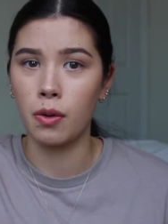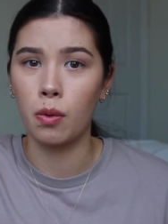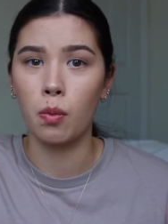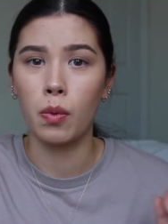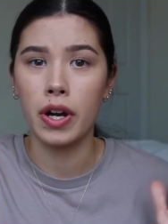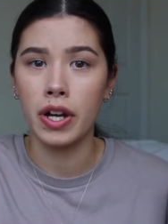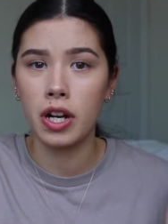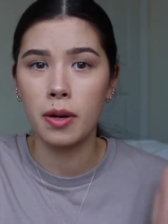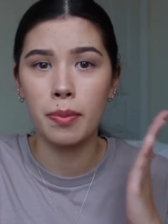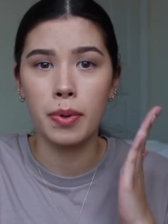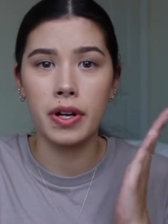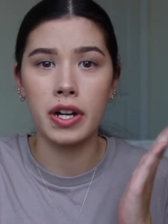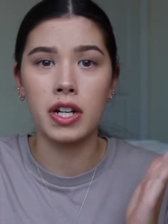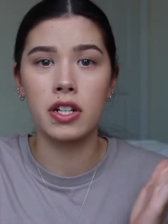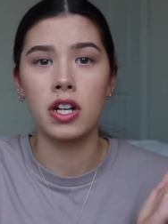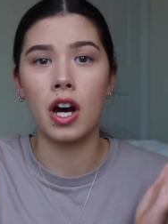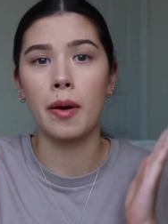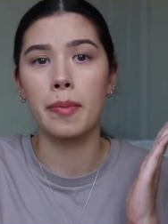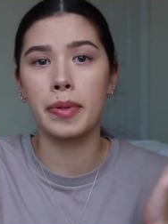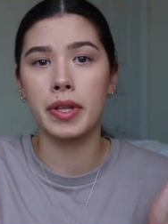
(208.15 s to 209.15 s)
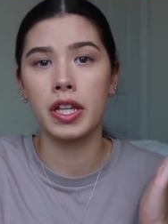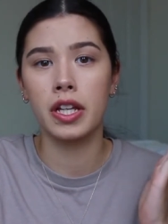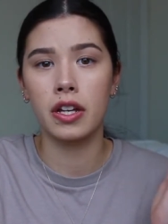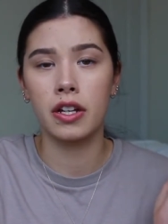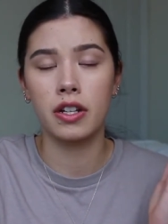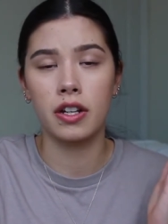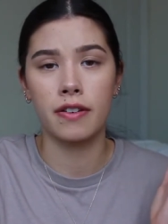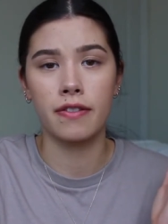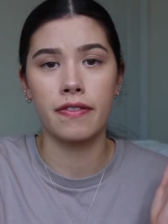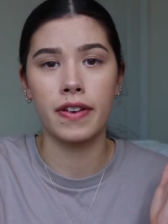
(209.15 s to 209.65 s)
What you're putting topically
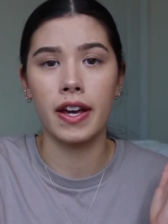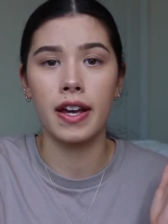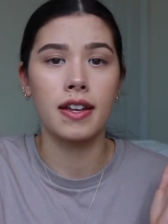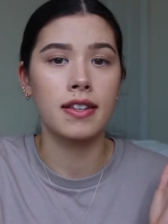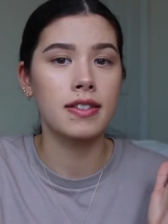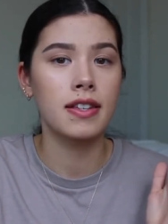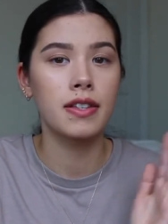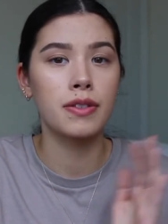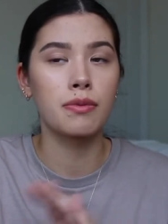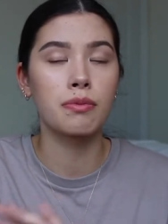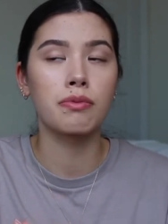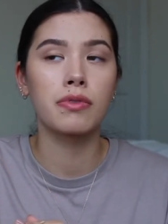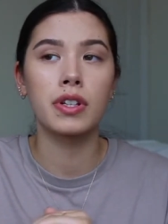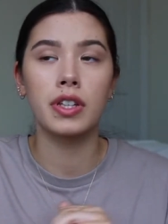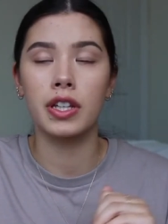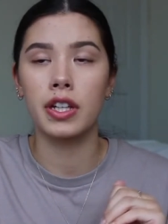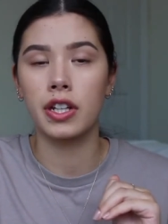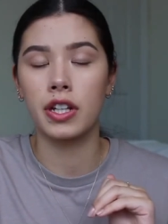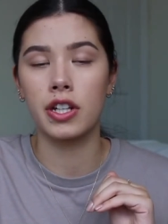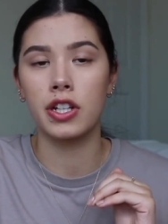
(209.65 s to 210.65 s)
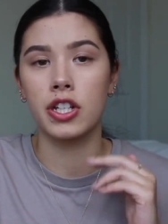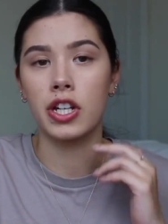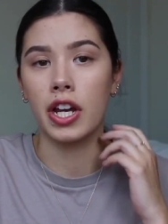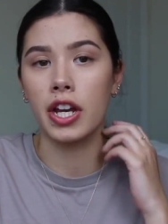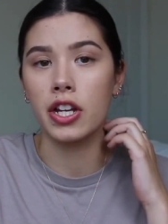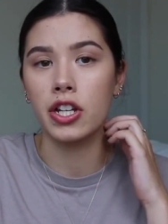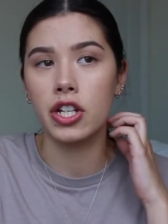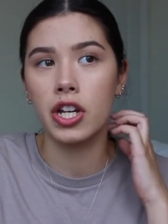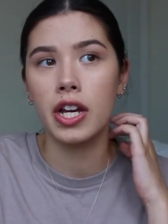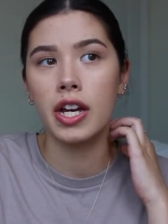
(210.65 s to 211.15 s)
on your face is really going to
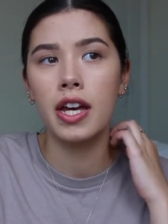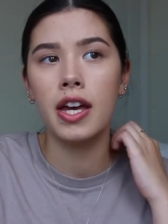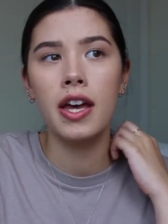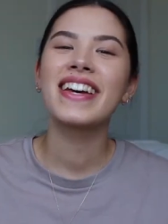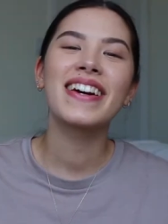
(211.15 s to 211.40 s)
change it.